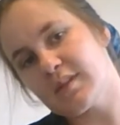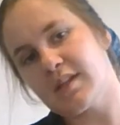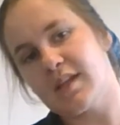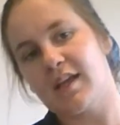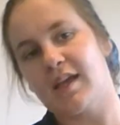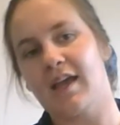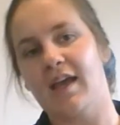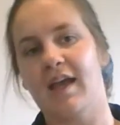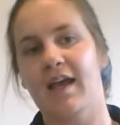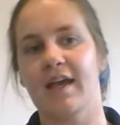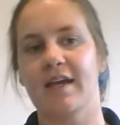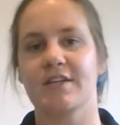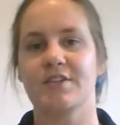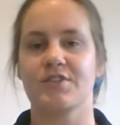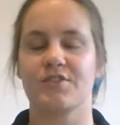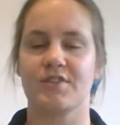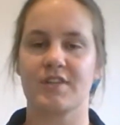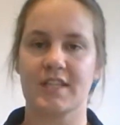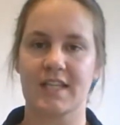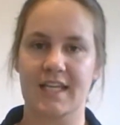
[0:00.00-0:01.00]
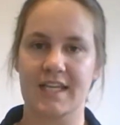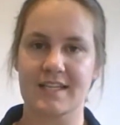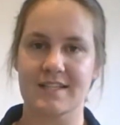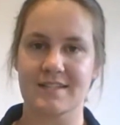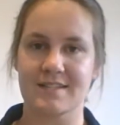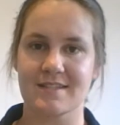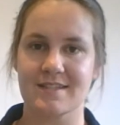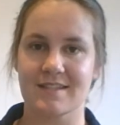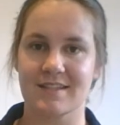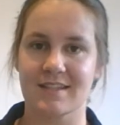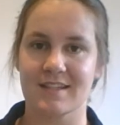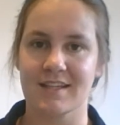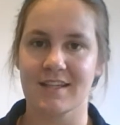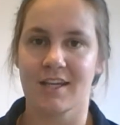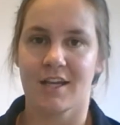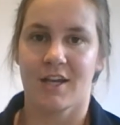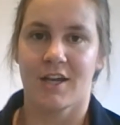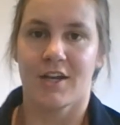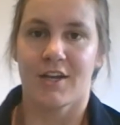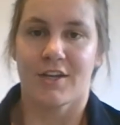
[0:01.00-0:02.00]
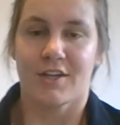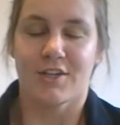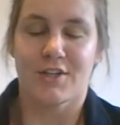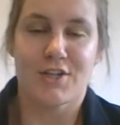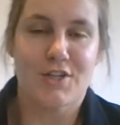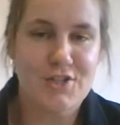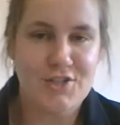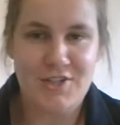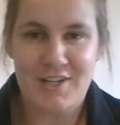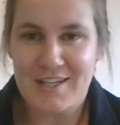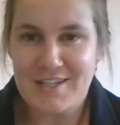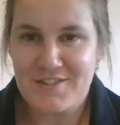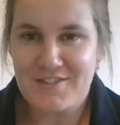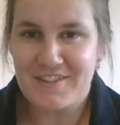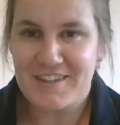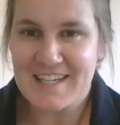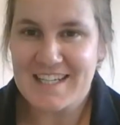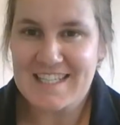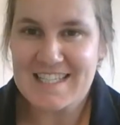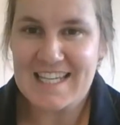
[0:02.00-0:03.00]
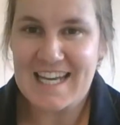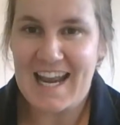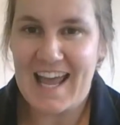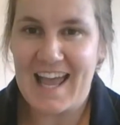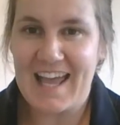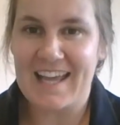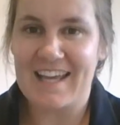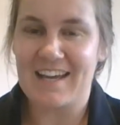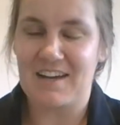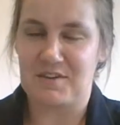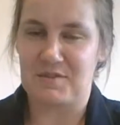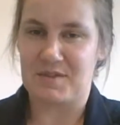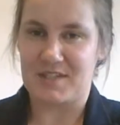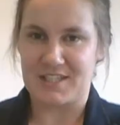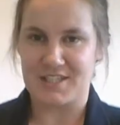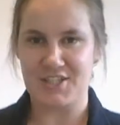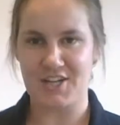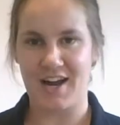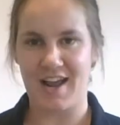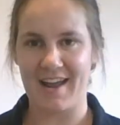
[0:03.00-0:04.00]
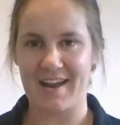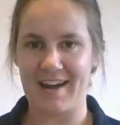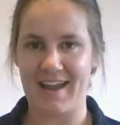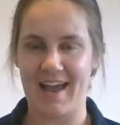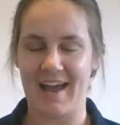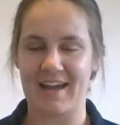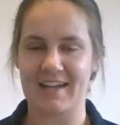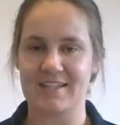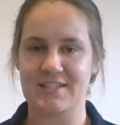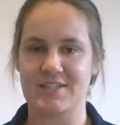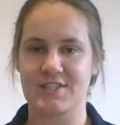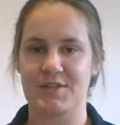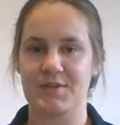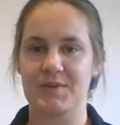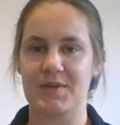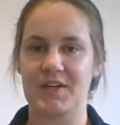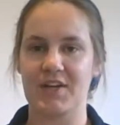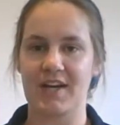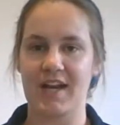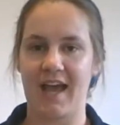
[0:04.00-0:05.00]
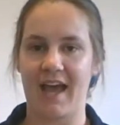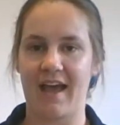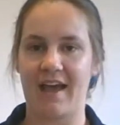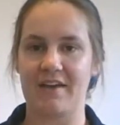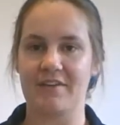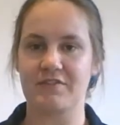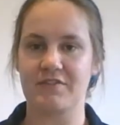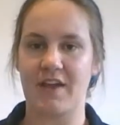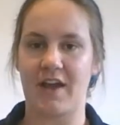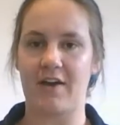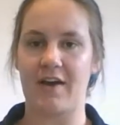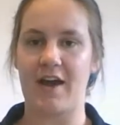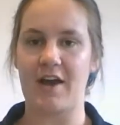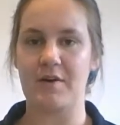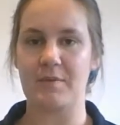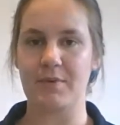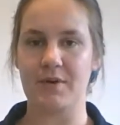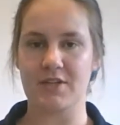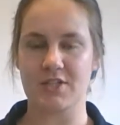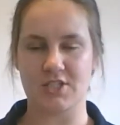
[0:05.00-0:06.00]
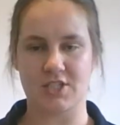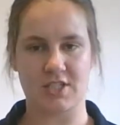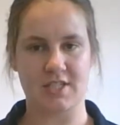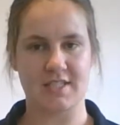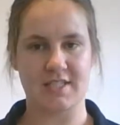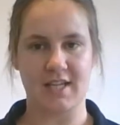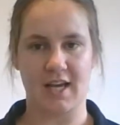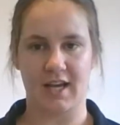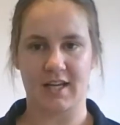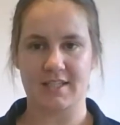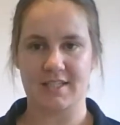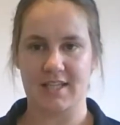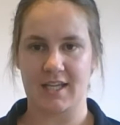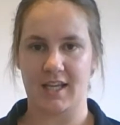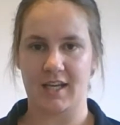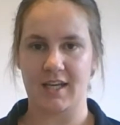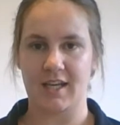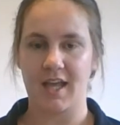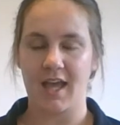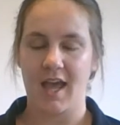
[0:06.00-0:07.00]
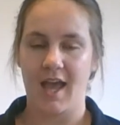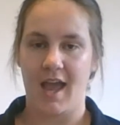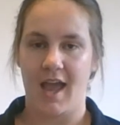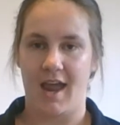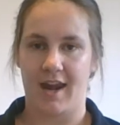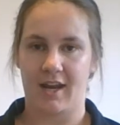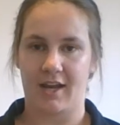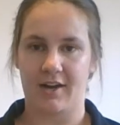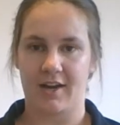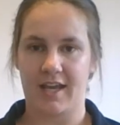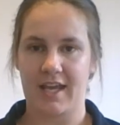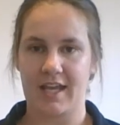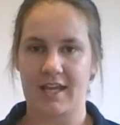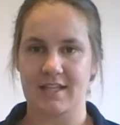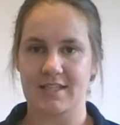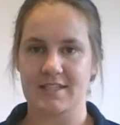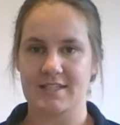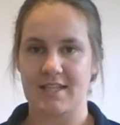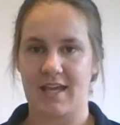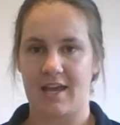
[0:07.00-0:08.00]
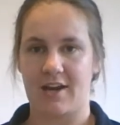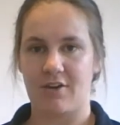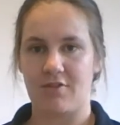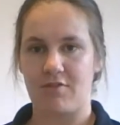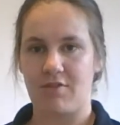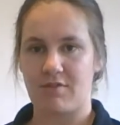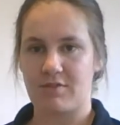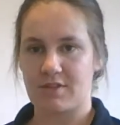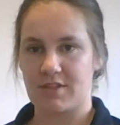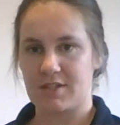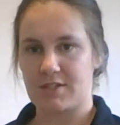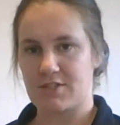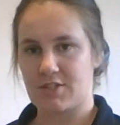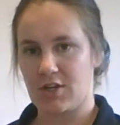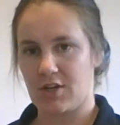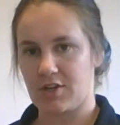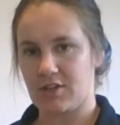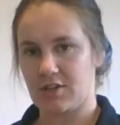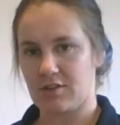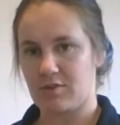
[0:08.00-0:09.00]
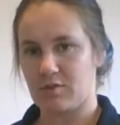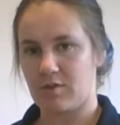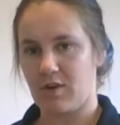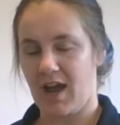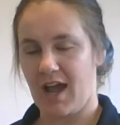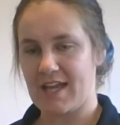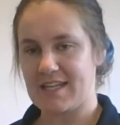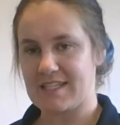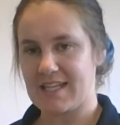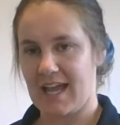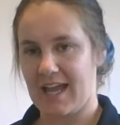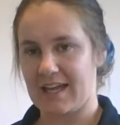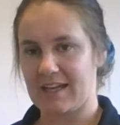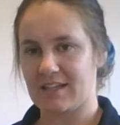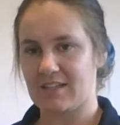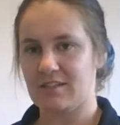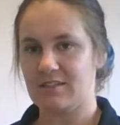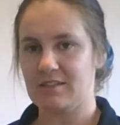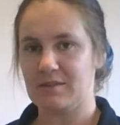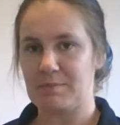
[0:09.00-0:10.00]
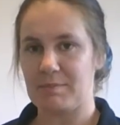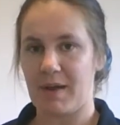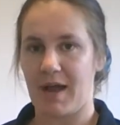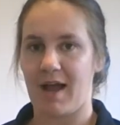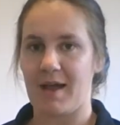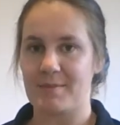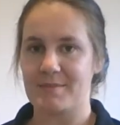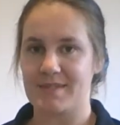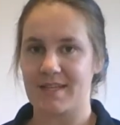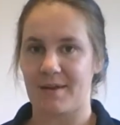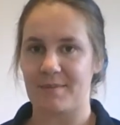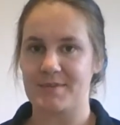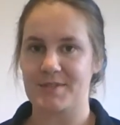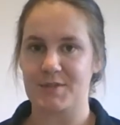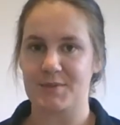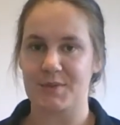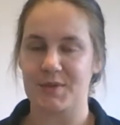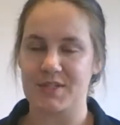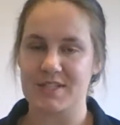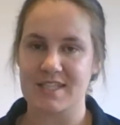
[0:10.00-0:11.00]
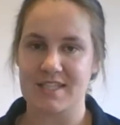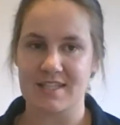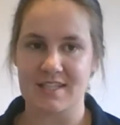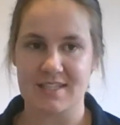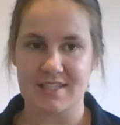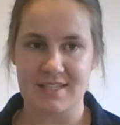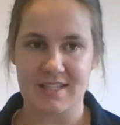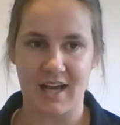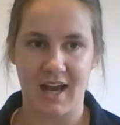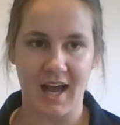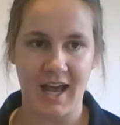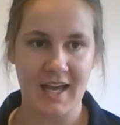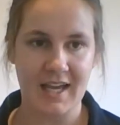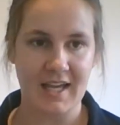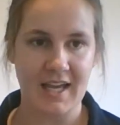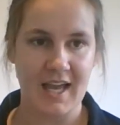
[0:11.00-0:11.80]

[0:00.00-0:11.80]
And release. New stretch for us today. I want to try it out. So we're going to have our elbows just tucked in and our hands at a total right angle, palms up towards the sky.